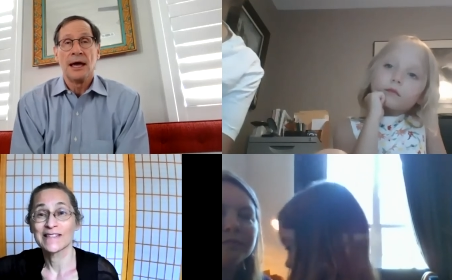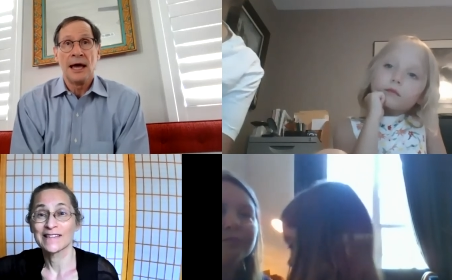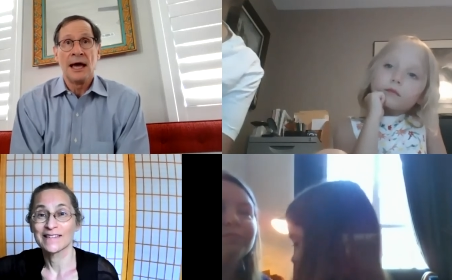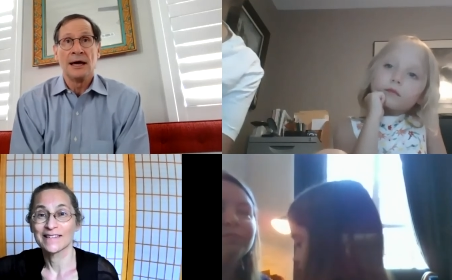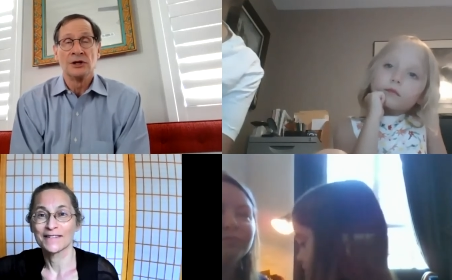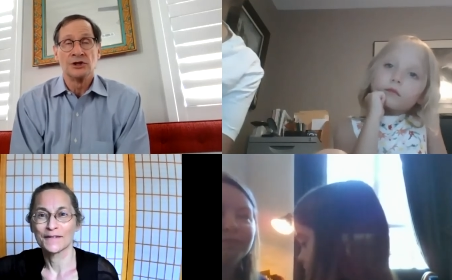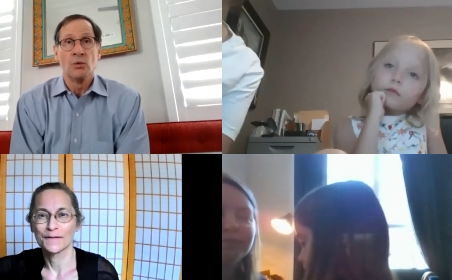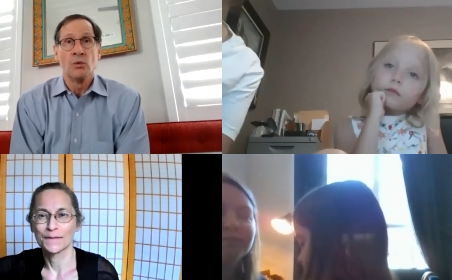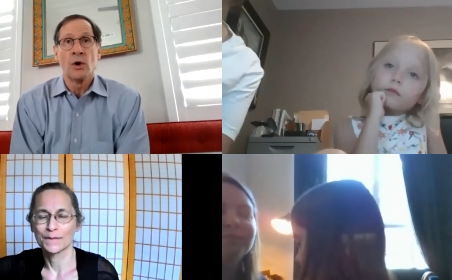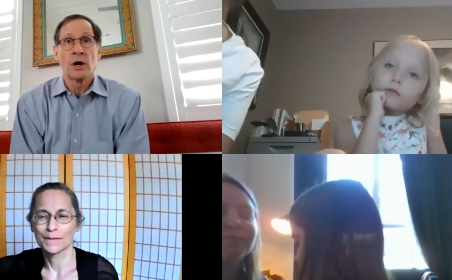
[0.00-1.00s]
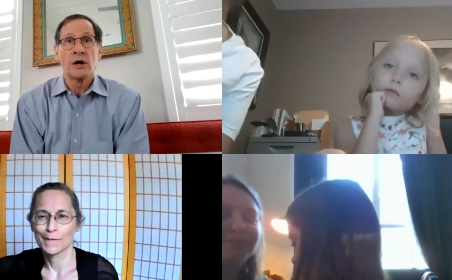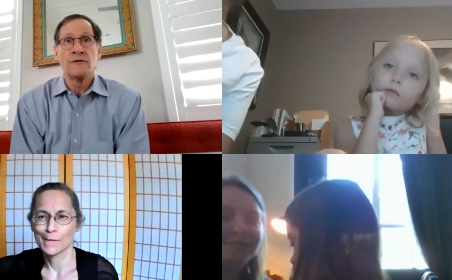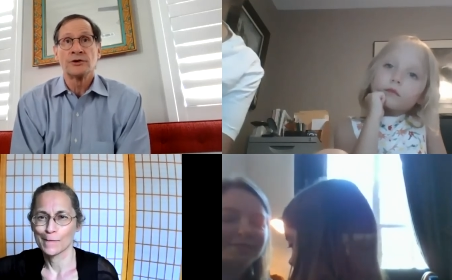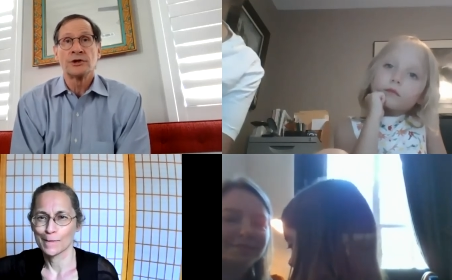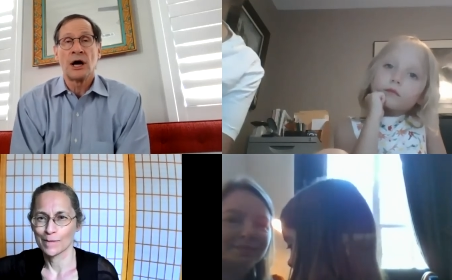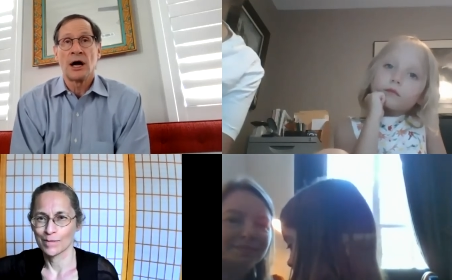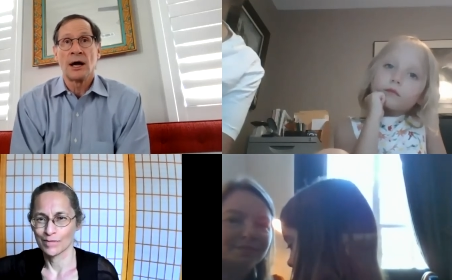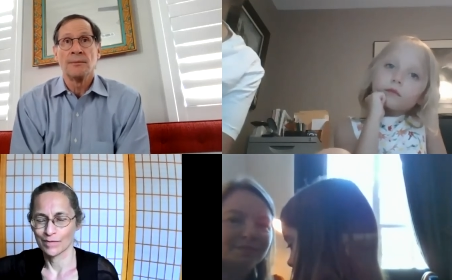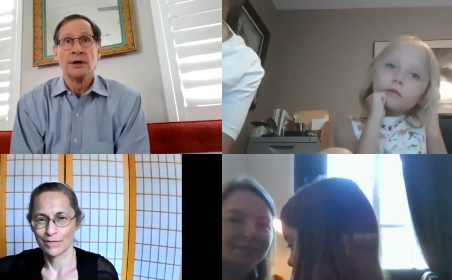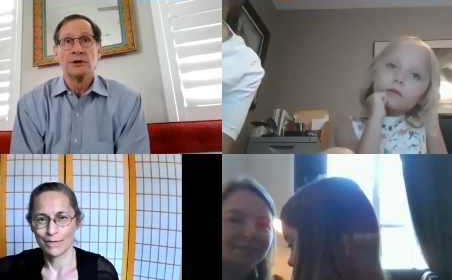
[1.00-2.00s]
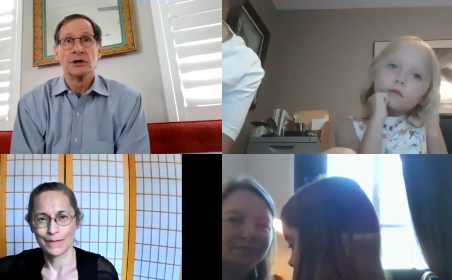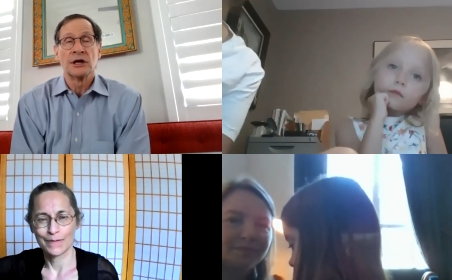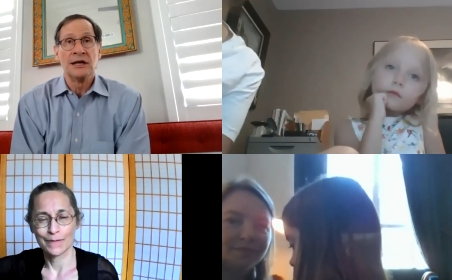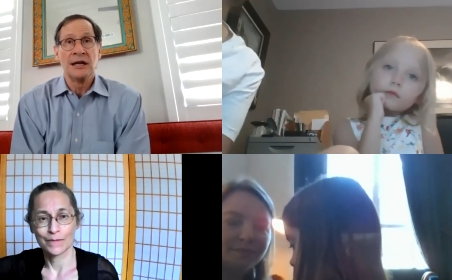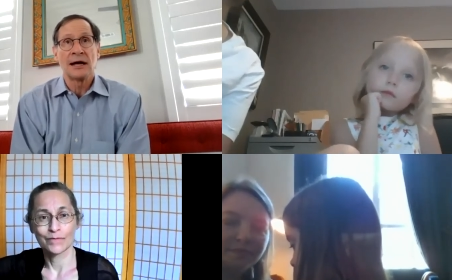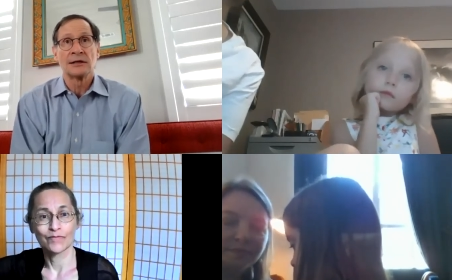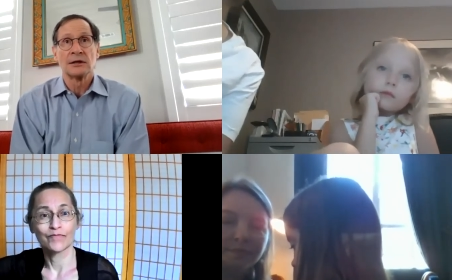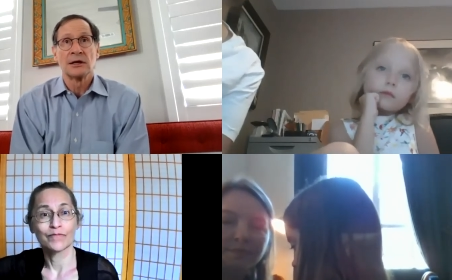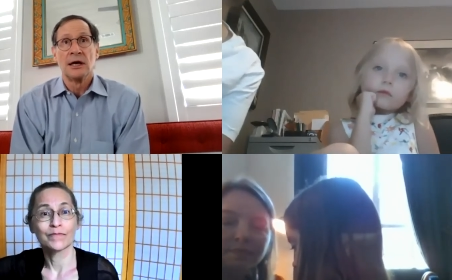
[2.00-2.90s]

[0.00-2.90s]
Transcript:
Speaker 1: and it's a wonderful time to connect